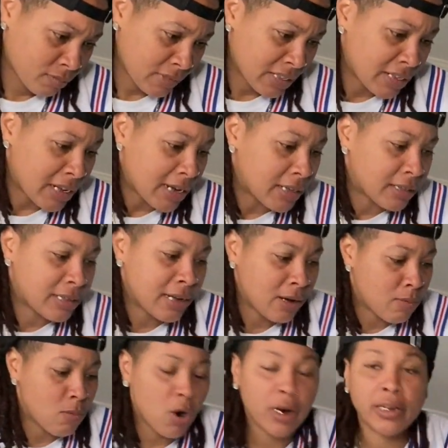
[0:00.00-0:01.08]

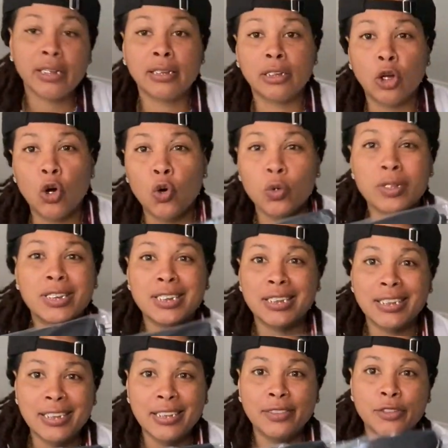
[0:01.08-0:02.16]
Chinatown Market long
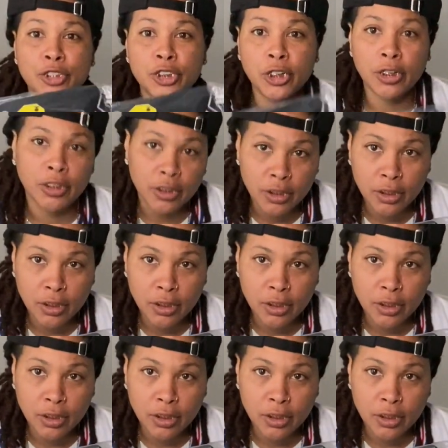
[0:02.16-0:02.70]
sleeve shirt.